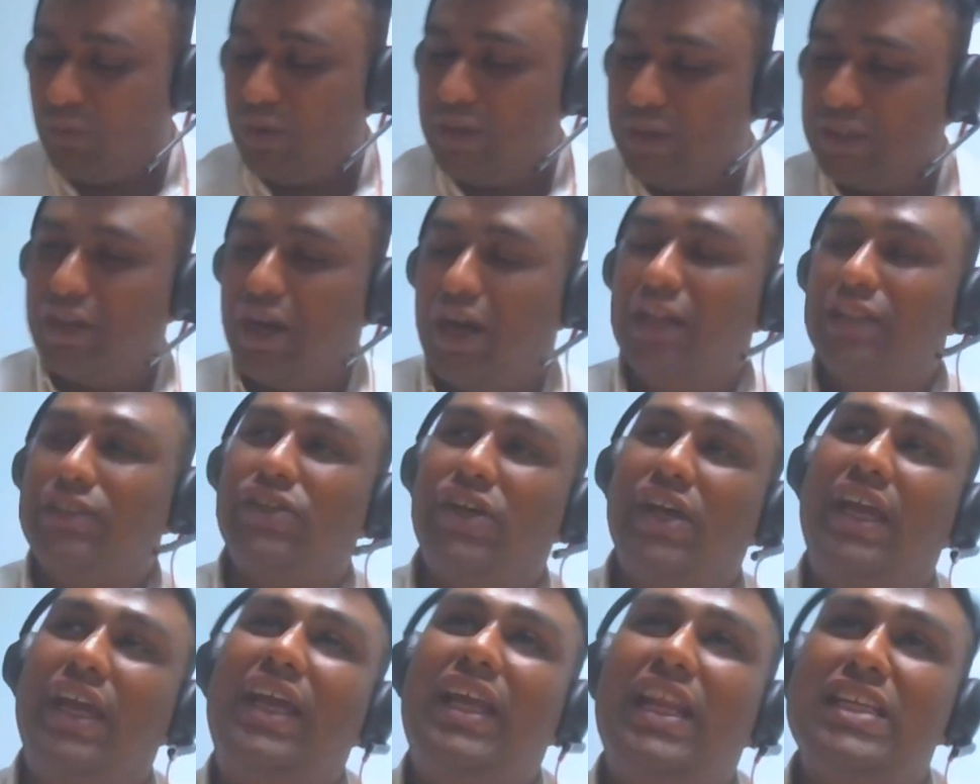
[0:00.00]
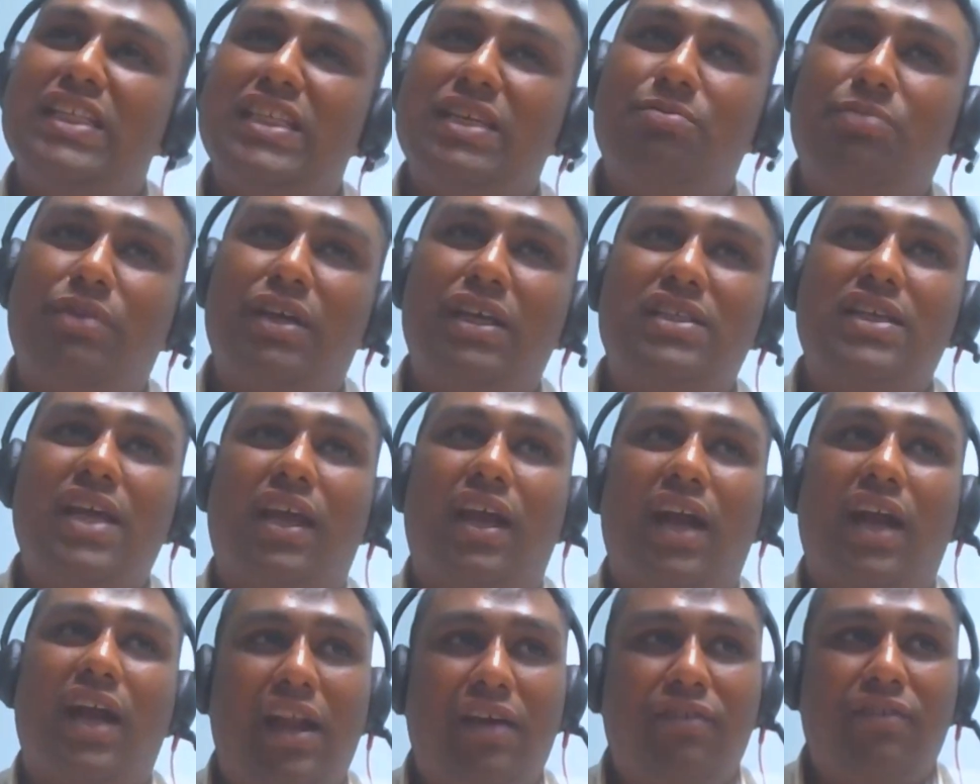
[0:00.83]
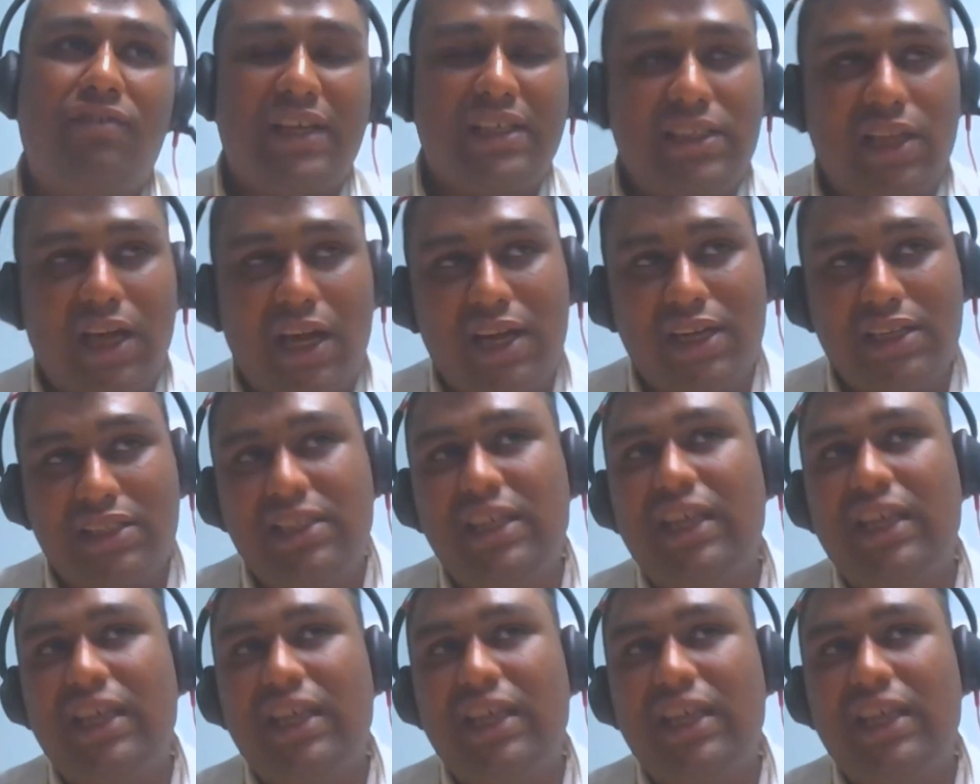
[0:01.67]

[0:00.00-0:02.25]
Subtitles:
was also increasing because I kind of like started